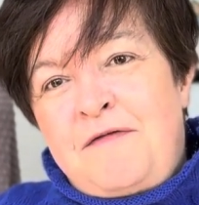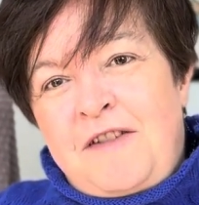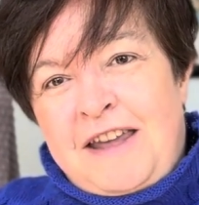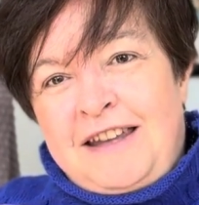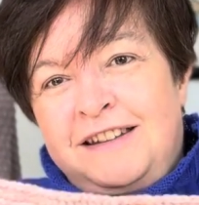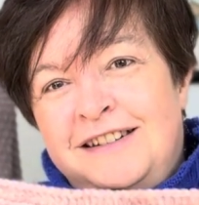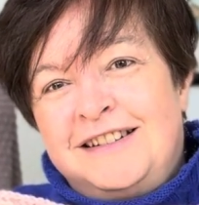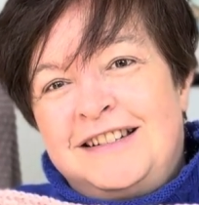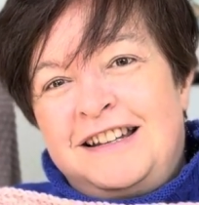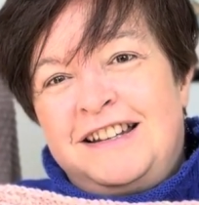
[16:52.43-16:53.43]
thing
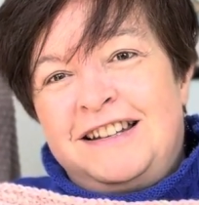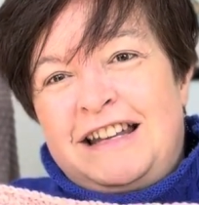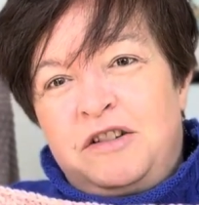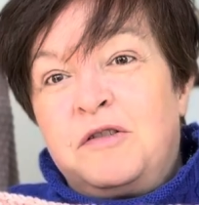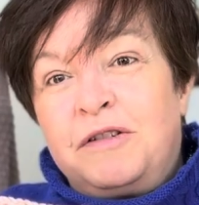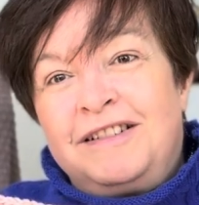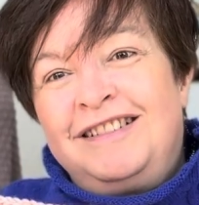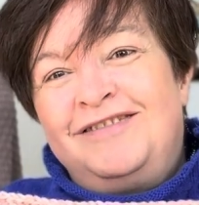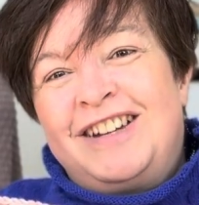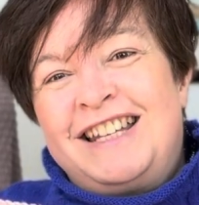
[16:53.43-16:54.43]
at
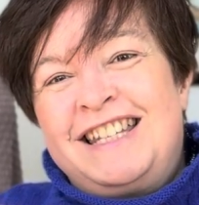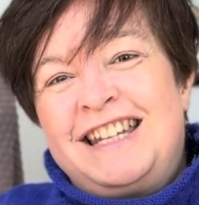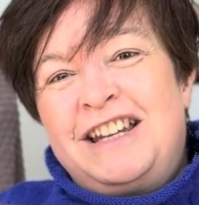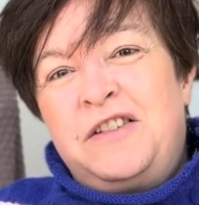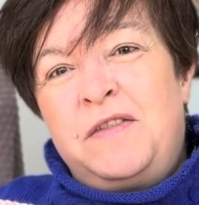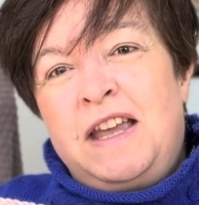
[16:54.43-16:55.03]
all. But yeah,